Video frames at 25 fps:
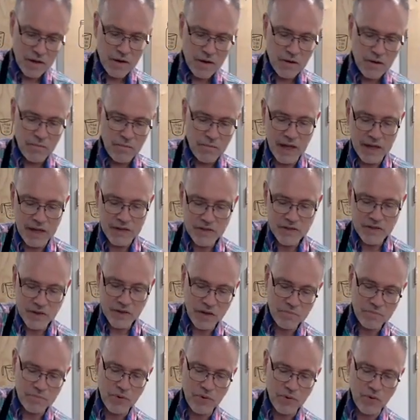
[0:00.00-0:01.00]
But that's a
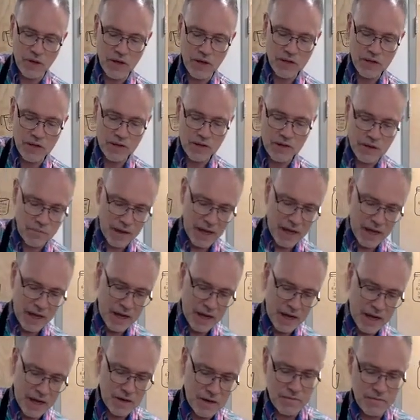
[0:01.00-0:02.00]
good point
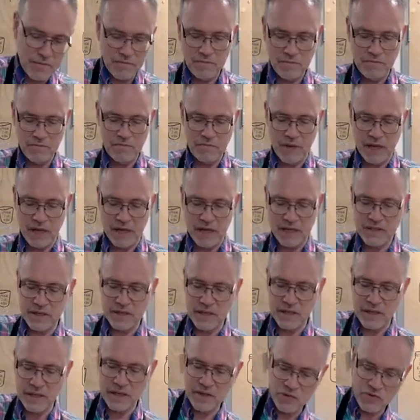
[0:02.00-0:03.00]
about
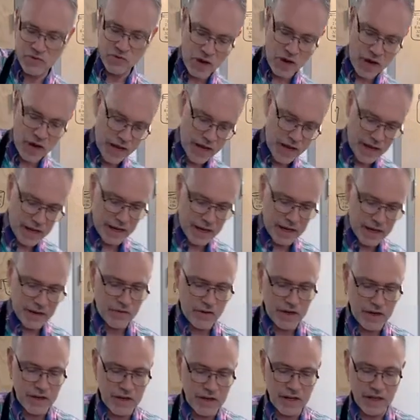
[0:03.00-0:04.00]
mixing the dry
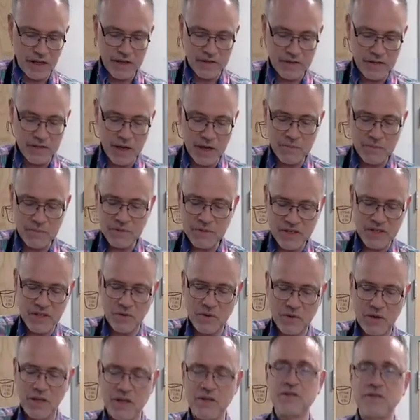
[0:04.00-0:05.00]
ingredients. I'm just so
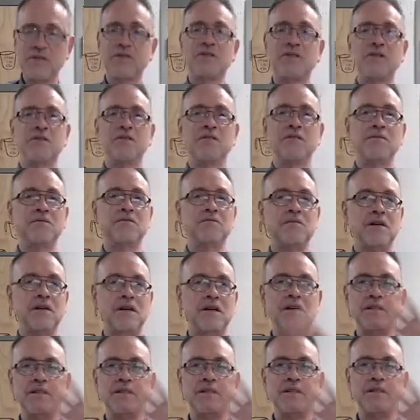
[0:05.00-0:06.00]
used to
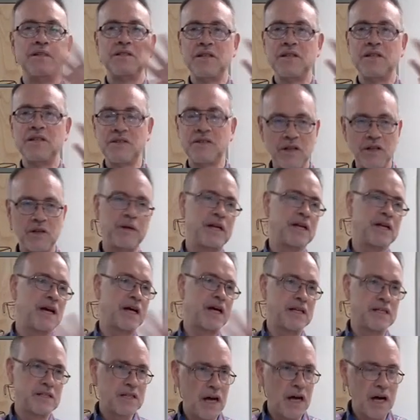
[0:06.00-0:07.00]
just a little bit at a
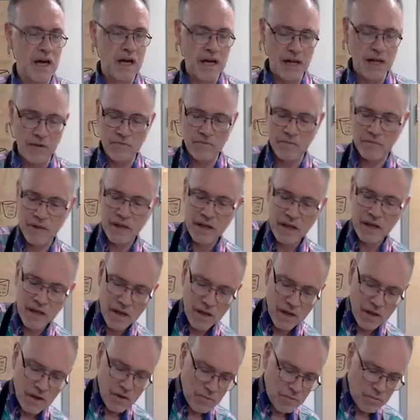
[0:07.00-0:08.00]
time,
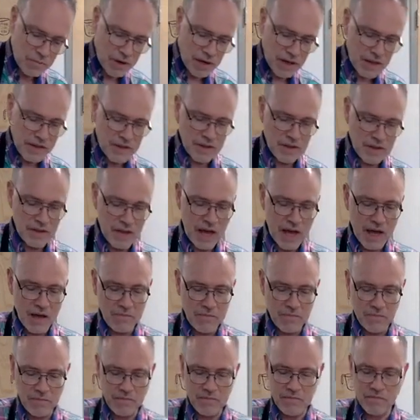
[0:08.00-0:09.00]
but
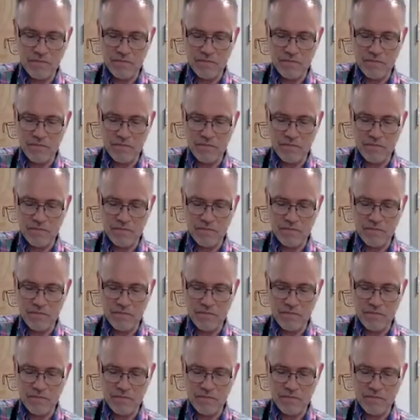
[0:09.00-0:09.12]
that